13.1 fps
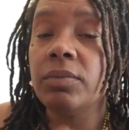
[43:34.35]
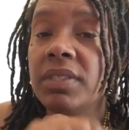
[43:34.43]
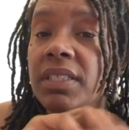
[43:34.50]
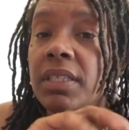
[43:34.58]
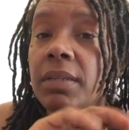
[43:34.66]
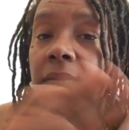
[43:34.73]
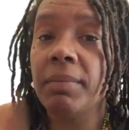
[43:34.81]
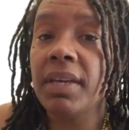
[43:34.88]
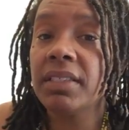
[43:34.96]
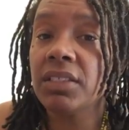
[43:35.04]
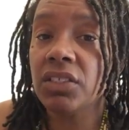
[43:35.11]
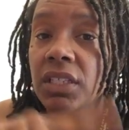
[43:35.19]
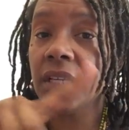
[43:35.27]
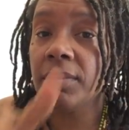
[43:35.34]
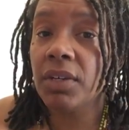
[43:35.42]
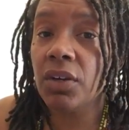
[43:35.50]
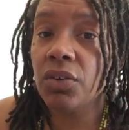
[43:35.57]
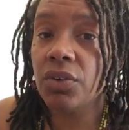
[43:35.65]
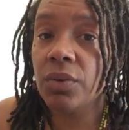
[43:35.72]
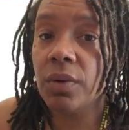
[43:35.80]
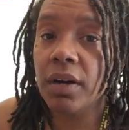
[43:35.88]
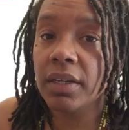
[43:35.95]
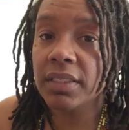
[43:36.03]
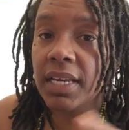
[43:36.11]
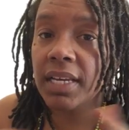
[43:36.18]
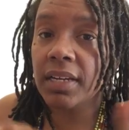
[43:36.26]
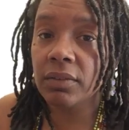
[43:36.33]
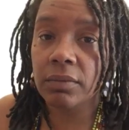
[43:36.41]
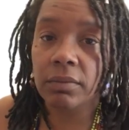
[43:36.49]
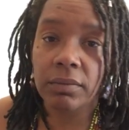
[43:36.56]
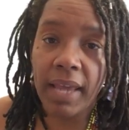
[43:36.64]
send me a message to let me know who you are because I don't